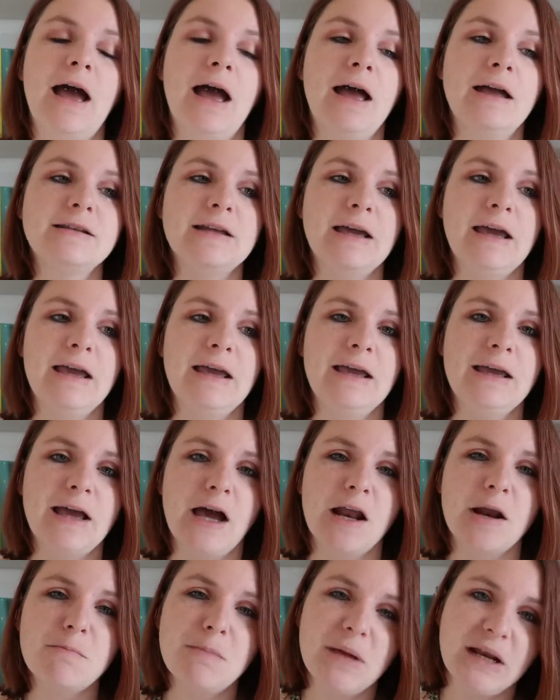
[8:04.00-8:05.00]
had a
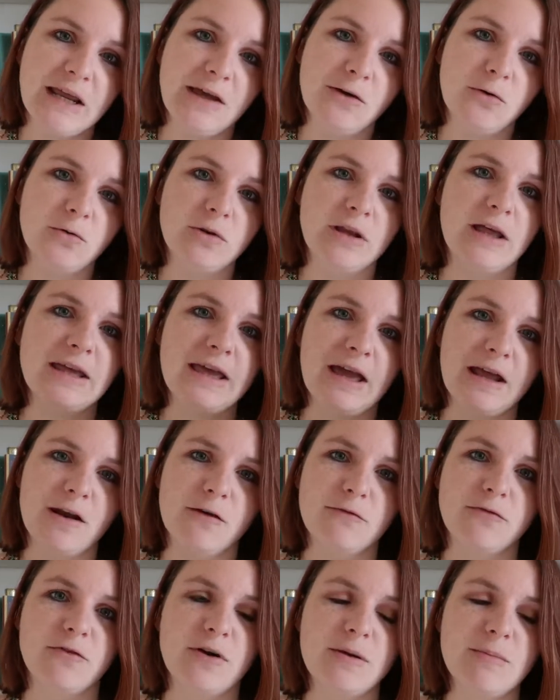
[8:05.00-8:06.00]
kind of mini haul again
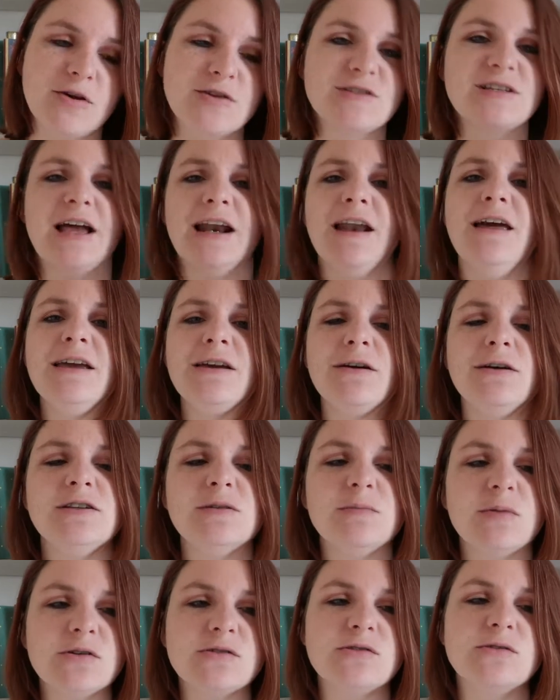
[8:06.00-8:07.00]
of three books. I like going
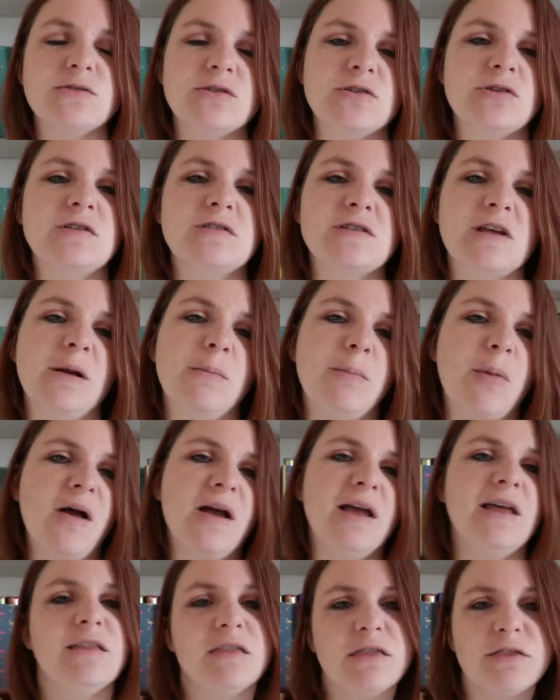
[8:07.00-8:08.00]
to bookstores and just kind of
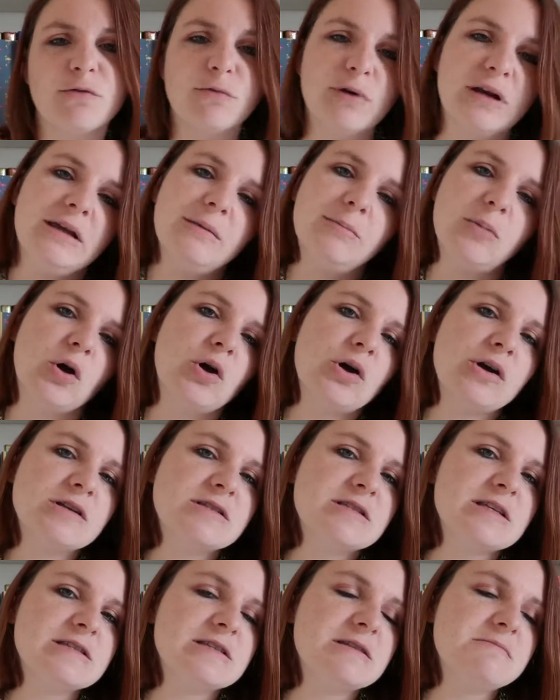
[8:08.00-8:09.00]
buying three
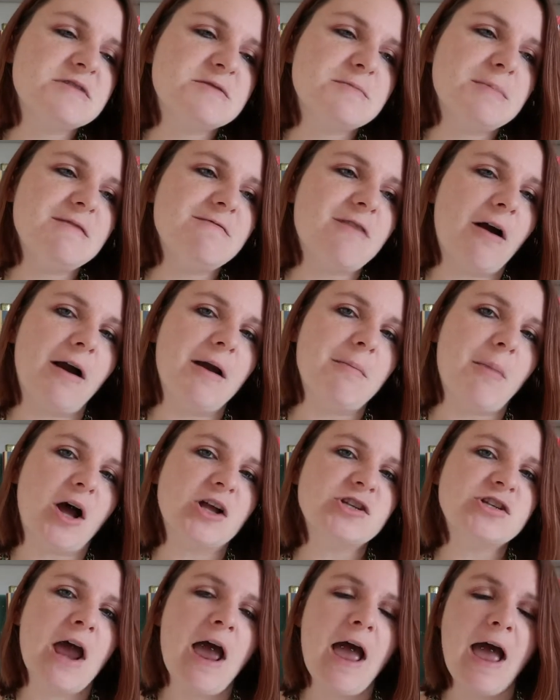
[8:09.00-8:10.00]
books. It seems to be very
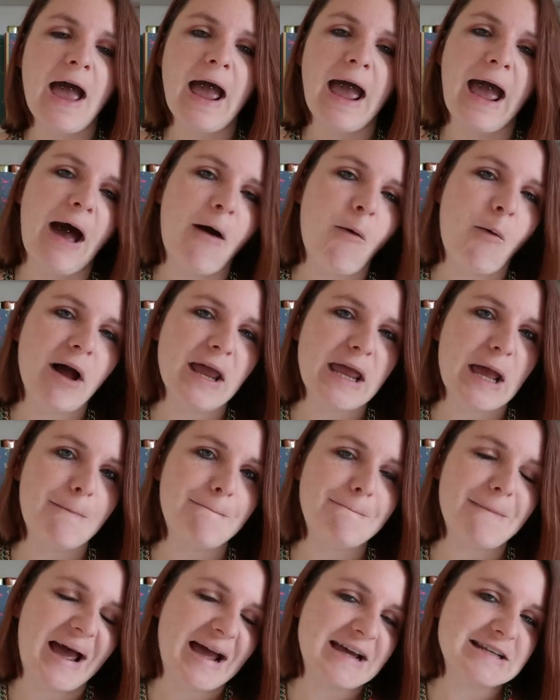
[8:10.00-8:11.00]
much how I
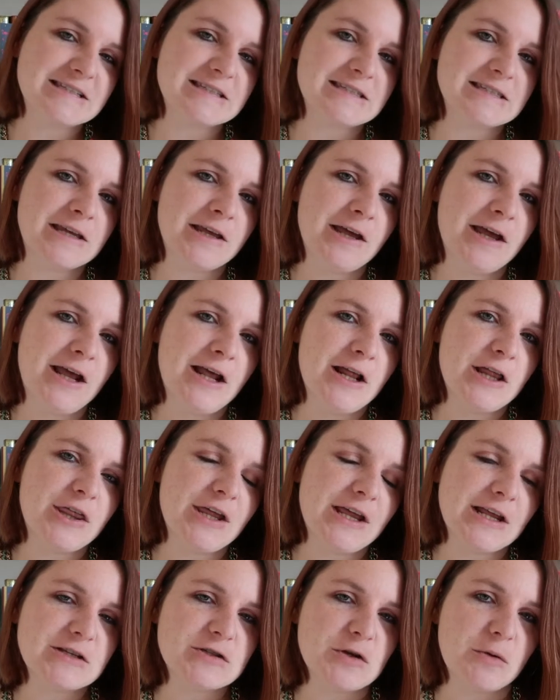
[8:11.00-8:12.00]
amass
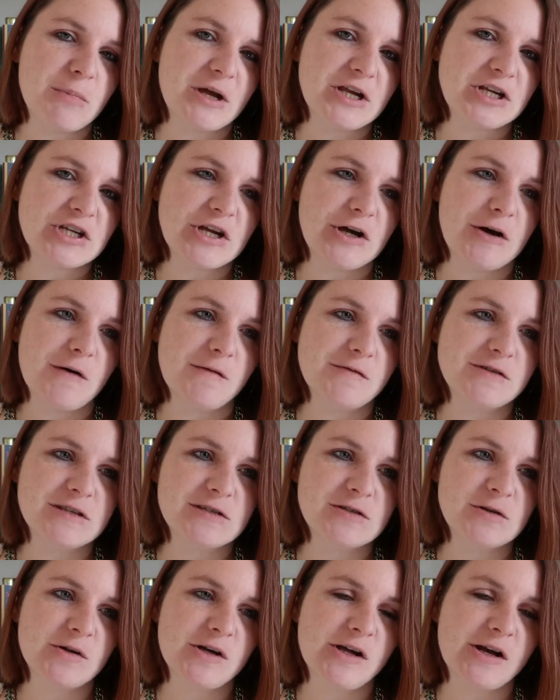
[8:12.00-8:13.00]
things on my shelves.
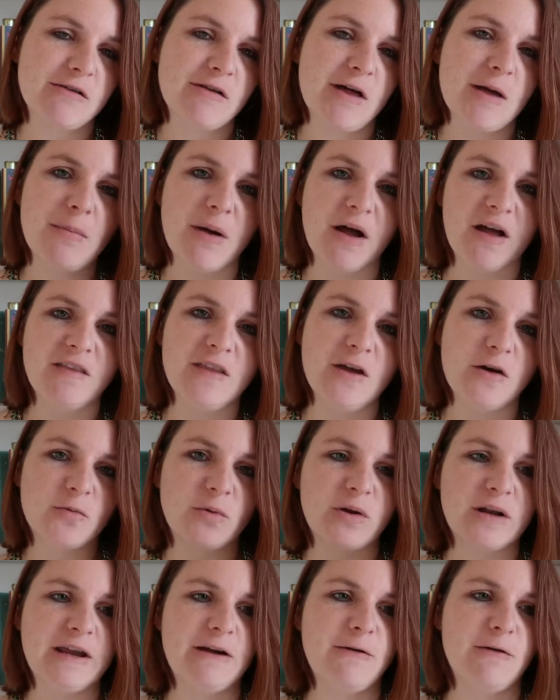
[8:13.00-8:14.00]
It's not kind of like buying the odd
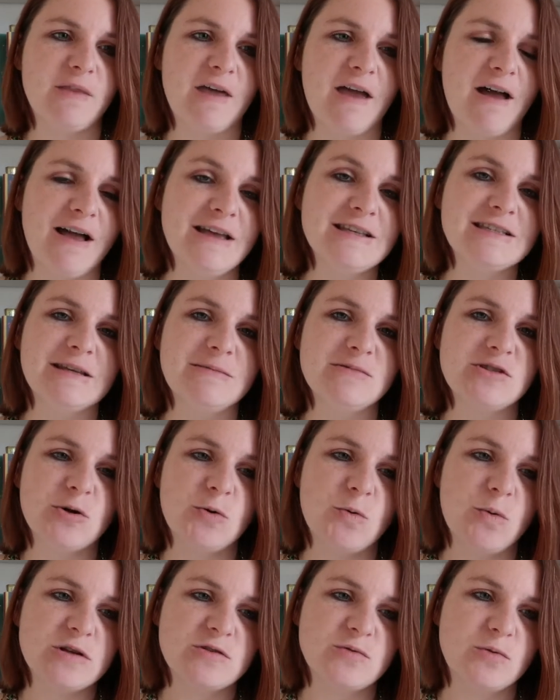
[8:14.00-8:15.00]
one here or there. I seem to
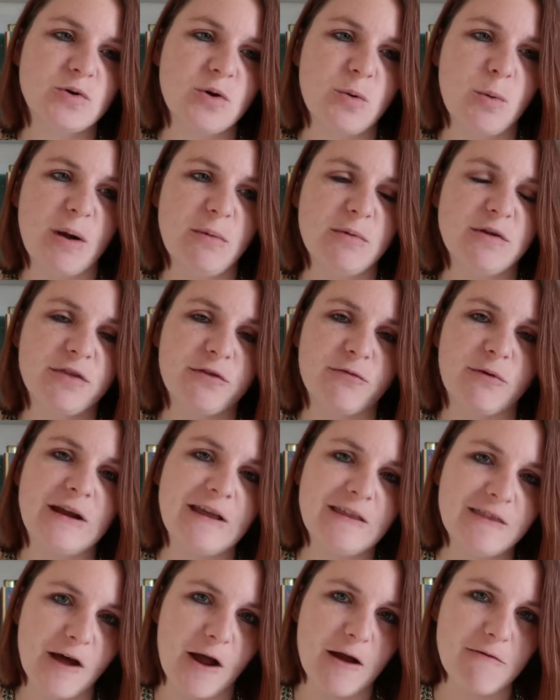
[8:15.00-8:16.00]
always walk away with
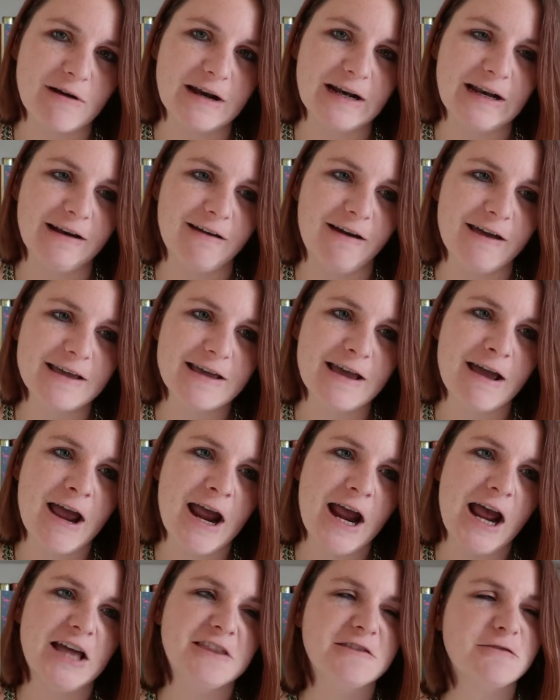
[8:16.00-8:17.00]
three that I really like,
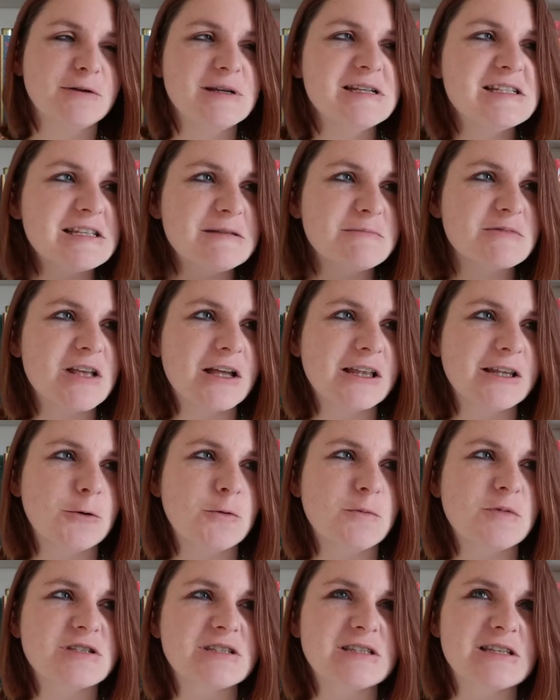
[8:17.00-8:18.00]
and three seems like
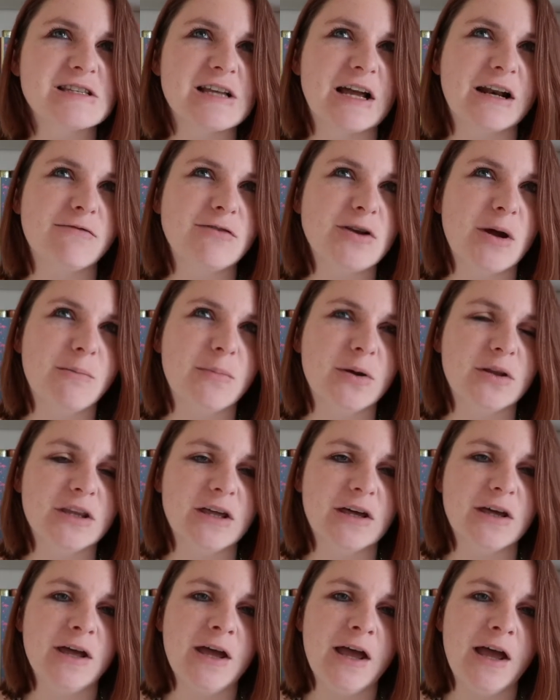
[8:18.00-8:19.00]
almost this kind of number
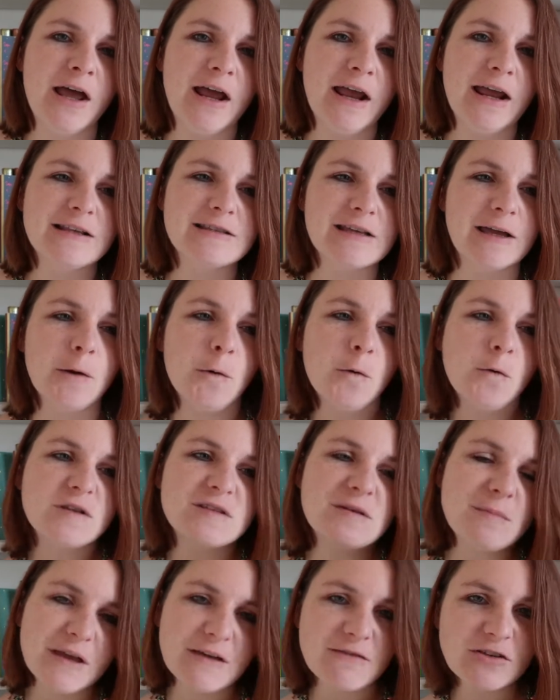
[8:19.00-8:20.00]
that it's like, oh,
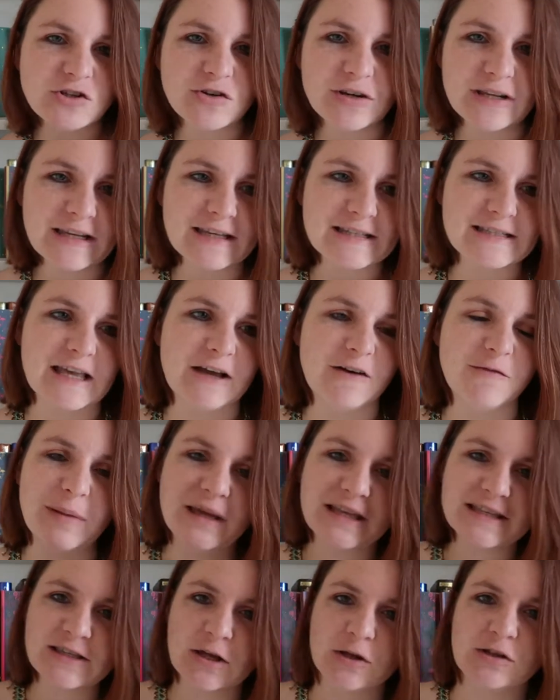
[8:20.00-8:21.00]
it's a bit of a treat yourself,
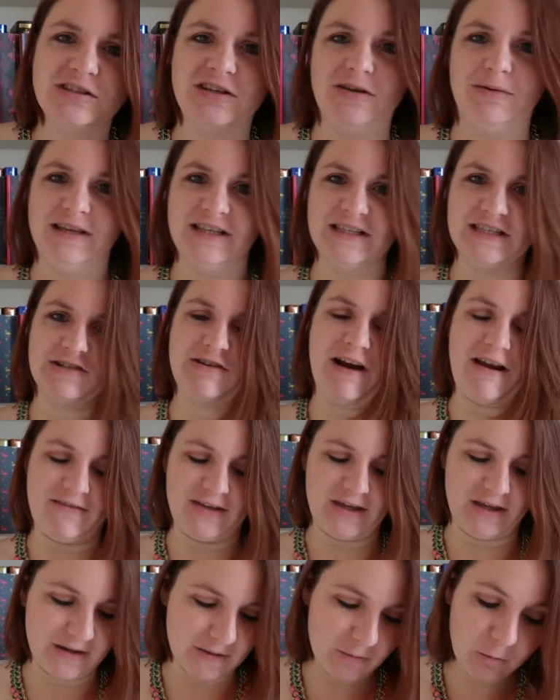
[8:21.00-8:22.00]
but it's not too
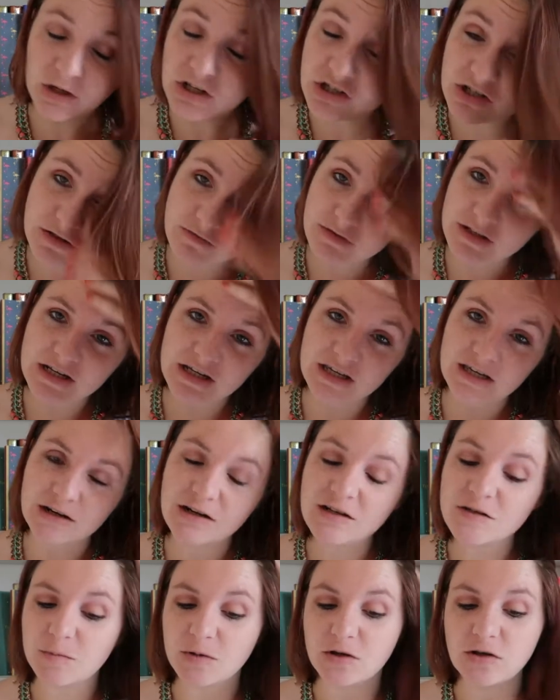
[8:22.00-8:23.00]
extravagant, which is
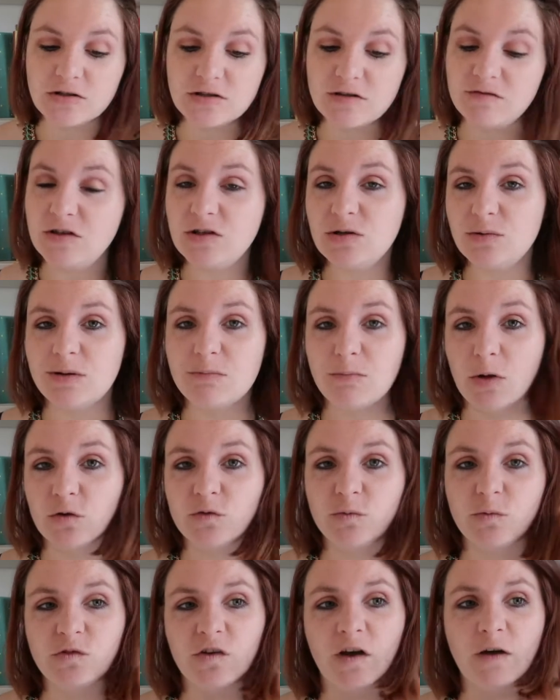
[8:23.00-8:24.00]
ridiculous, because if you do it
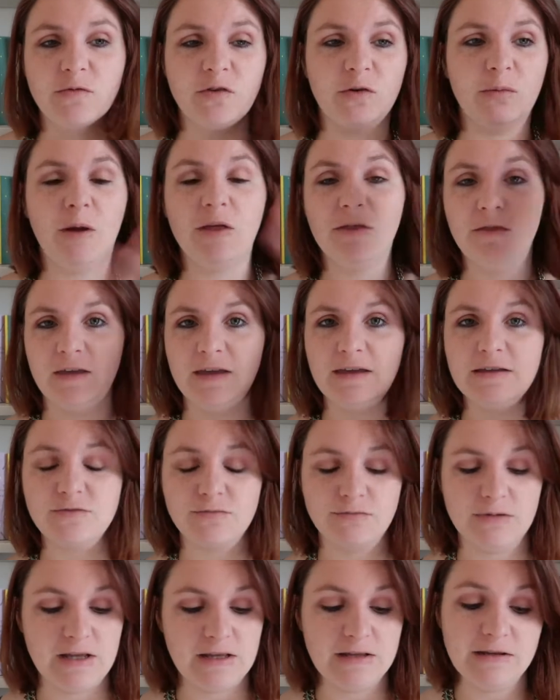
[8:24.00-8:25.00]
multiple times in a month, it
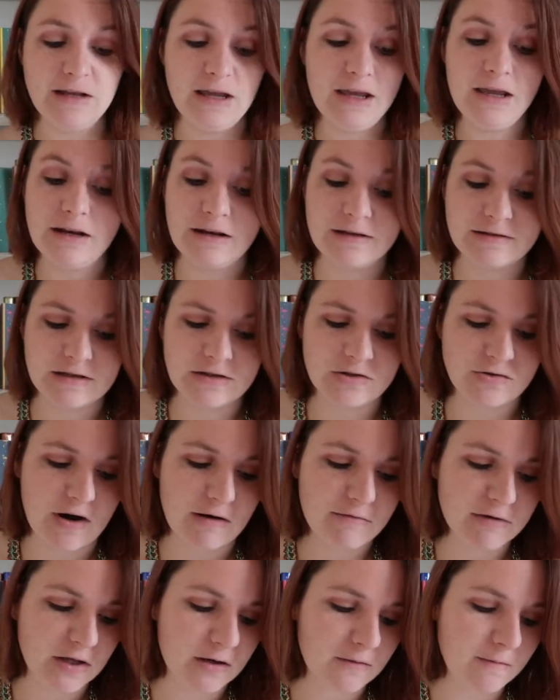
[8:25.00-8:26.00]
is
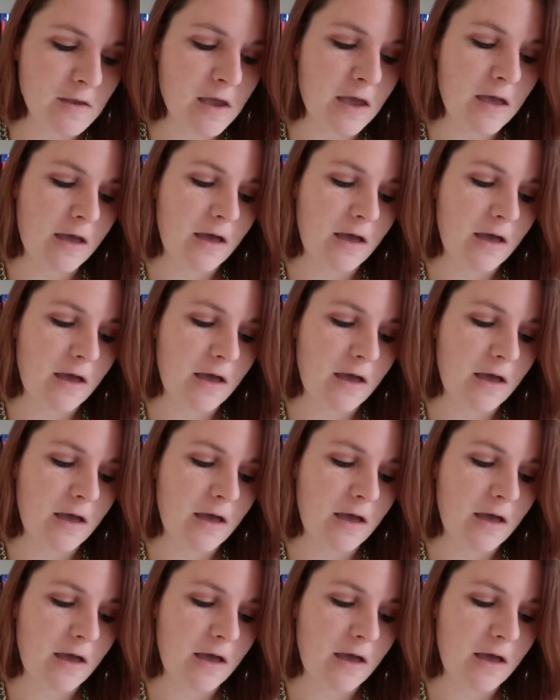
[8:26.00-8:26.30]
extravagant.